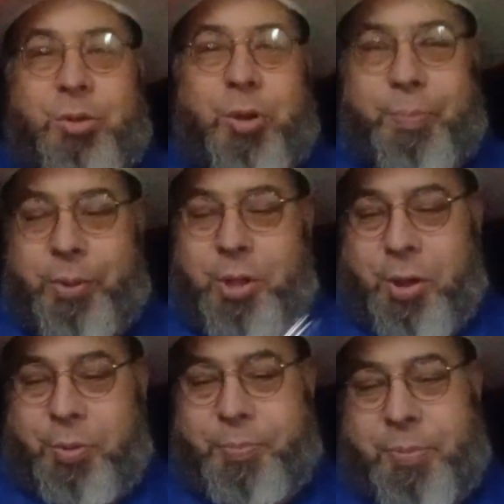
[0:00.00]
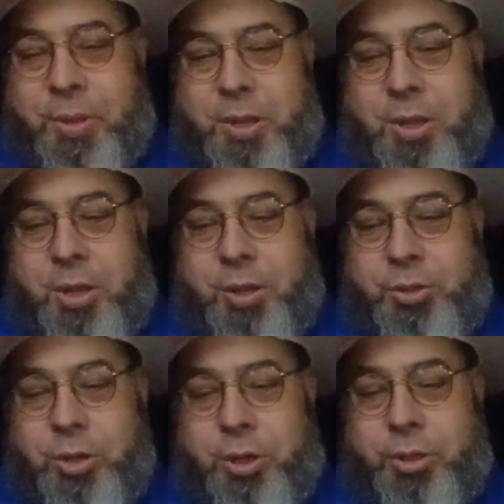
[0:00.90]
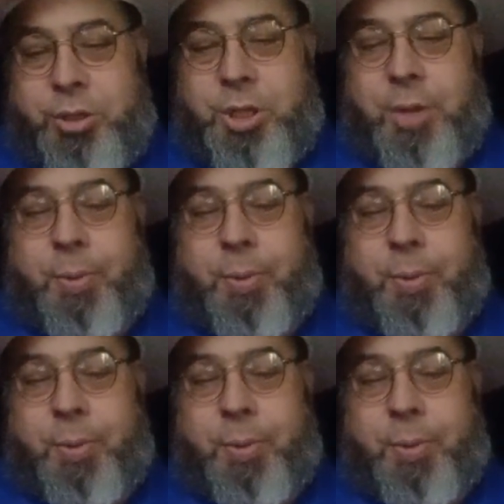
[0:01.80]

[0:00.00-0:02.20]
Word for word: to it below so you can see.